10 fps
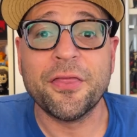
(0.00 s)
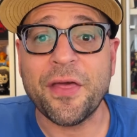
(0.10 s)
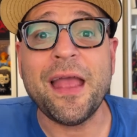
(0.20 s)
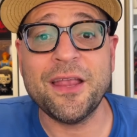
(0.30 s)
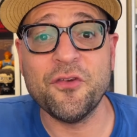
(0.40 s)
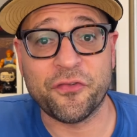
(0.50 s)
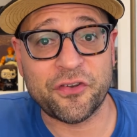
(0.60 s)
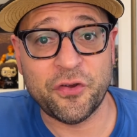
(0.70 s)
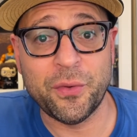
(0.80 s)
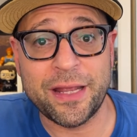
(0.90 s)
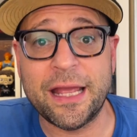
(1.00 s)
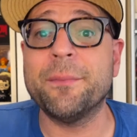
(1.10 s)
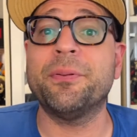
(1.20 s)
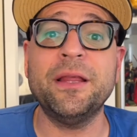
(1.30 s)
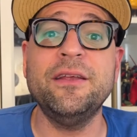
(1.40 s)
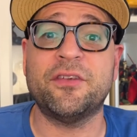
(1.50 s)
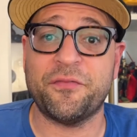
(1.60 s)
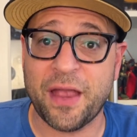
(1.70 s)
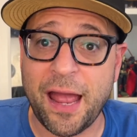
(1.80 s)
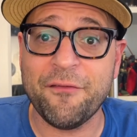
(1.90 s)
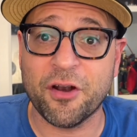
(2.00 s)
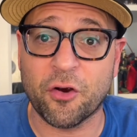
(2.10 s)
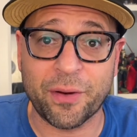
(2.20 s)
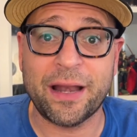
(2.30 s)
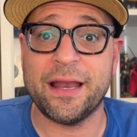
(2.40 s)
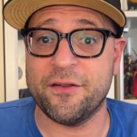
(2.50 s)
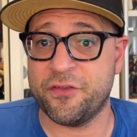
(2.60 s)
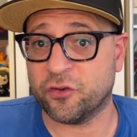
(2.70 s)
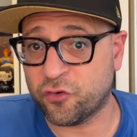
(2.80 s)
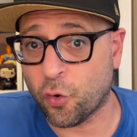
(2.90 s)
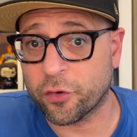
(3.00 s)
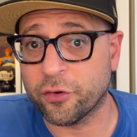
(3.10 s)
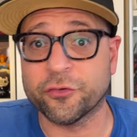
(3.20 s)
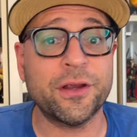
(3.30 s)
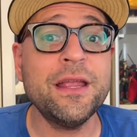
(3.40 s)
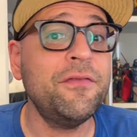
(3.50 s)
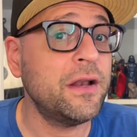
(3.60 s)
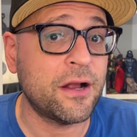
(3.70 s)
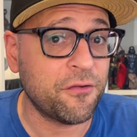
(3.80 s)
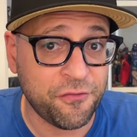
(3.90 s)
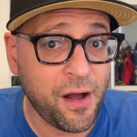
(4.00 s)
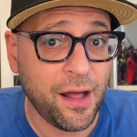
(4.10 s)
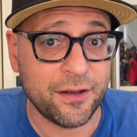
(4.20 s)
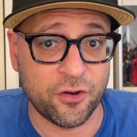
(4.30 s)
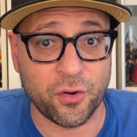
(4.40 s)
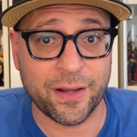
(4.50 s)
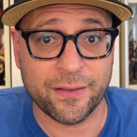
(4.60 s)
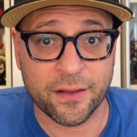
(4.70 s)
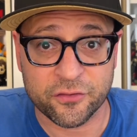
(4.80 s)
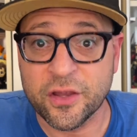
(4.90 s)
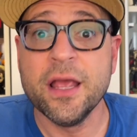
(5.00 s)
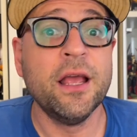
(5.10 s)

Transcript: Thank you for tuning in. Please, if you haven't already, and if you chortled or even guffawed during this,